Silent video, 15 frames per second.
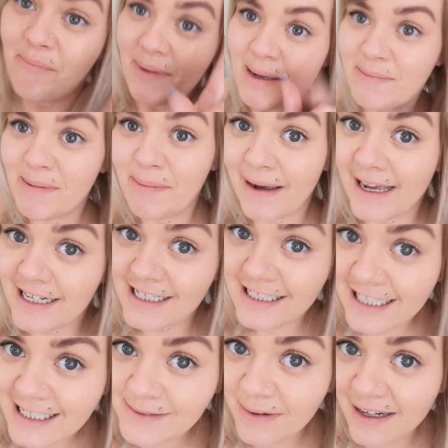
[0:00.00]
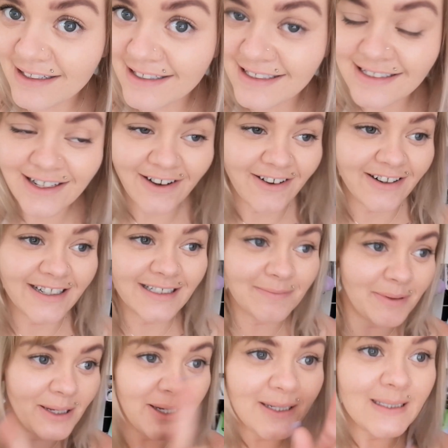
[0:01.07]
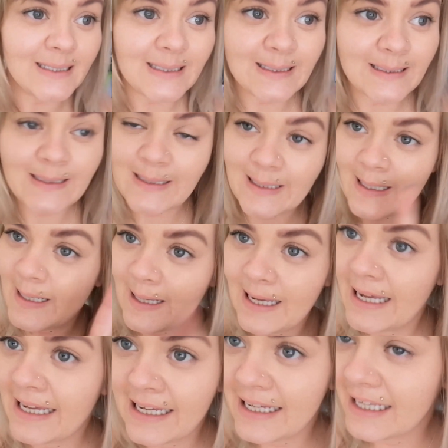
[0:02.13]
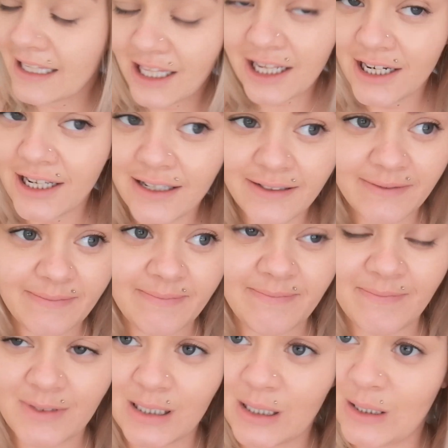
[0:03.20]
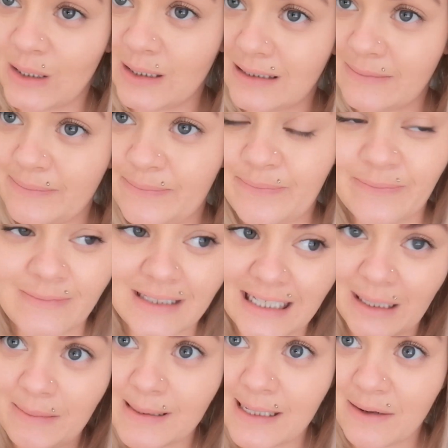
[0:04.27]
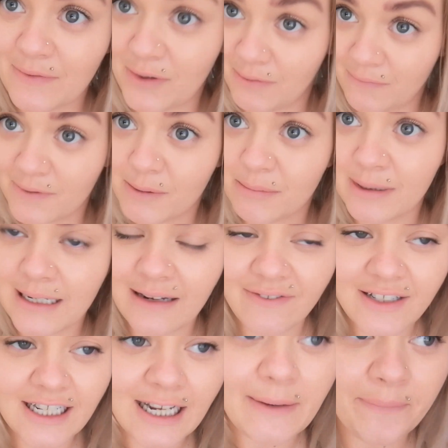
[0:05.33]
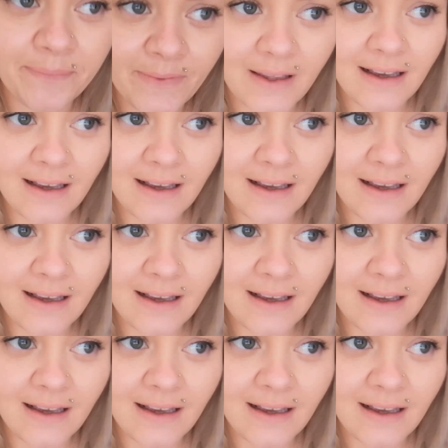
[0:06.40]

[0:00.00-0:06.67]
be prepared in these weathers, guys, because you know, gotta keep yourself comfortable, haven't you?